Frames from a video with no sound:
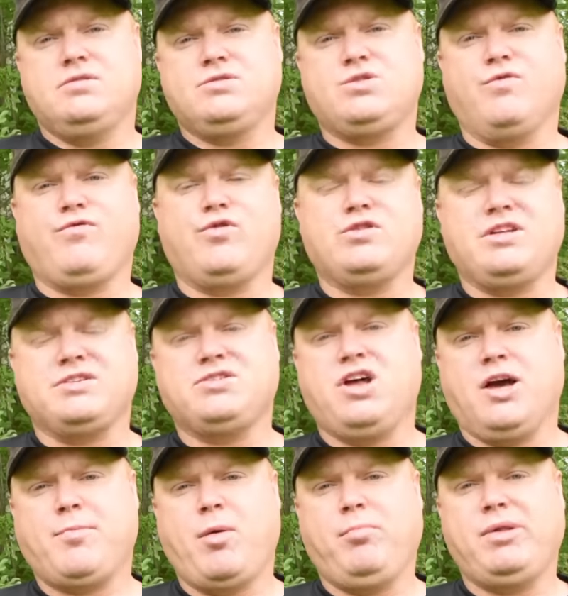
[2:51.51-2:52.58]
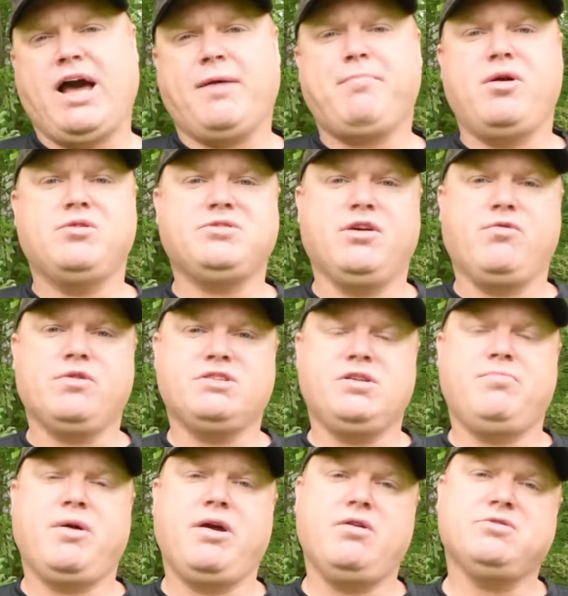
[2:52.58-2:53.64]
So first, let's talk about black bears and grizzly
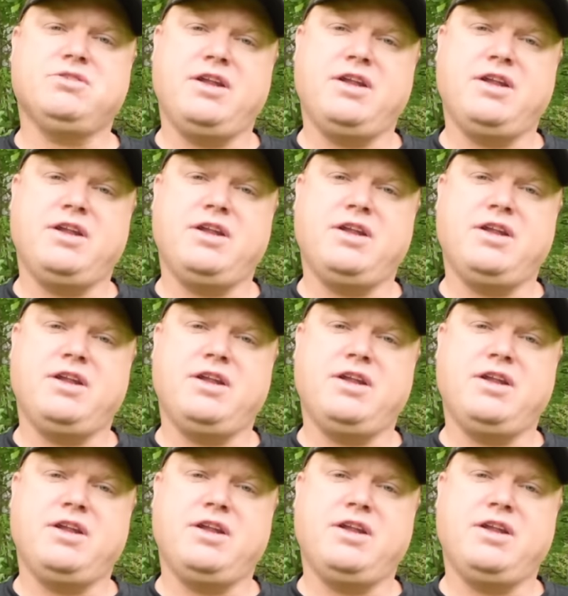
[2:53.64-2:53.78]
bears